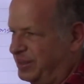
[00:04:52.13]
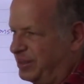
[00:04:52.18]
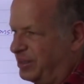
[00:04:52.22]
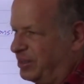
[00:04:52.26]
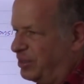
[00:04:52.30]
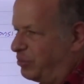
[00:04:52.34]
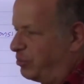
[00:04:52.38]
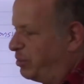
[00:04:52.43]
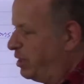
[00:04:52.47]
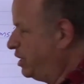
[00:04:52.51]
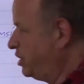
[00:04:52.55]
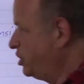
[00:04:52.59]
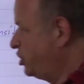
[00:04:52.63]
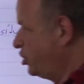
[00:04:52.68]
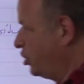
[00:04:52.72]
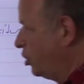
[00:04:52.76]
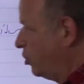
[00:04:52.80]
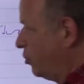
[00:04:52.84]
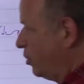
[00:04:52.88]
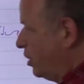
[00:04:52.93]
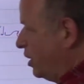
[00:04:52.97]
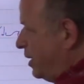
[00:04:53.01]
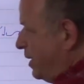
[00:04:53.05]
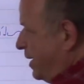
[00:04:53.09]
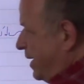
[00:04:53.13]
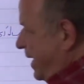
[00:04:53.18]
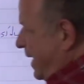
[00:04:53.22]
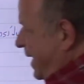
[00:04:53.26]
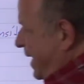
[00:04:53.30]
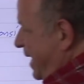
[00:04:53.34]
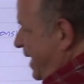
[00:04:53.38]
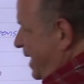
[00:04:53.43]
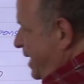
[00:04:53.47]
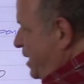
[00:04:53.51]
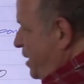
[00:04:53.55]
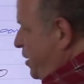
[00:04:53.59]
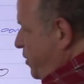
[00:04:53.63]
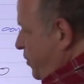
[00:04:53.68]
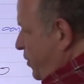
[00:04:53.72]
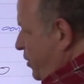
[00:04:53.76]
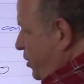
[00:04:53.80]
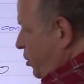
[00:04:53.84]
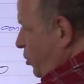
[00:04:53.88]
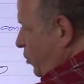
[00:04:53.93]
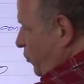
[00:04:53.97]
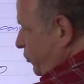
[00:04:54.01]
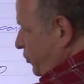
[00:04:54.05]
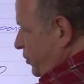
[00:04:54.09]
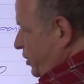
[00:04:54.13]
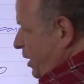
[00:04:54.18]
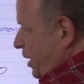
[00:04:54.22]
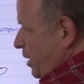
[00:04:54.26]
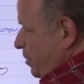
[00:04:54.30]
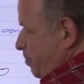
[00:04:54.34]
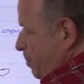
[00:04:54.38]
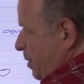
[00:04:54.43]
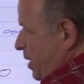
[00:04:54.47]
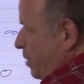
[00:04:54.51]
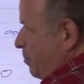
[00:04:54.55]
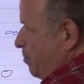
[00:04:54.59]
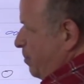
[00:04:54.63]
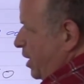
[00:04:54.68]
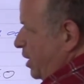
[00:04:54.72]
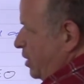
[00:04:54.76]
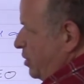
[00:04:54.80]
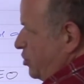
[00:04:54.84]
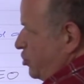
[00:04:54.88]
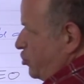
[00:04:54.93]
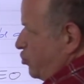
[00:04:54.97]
Right? So anything of type m minus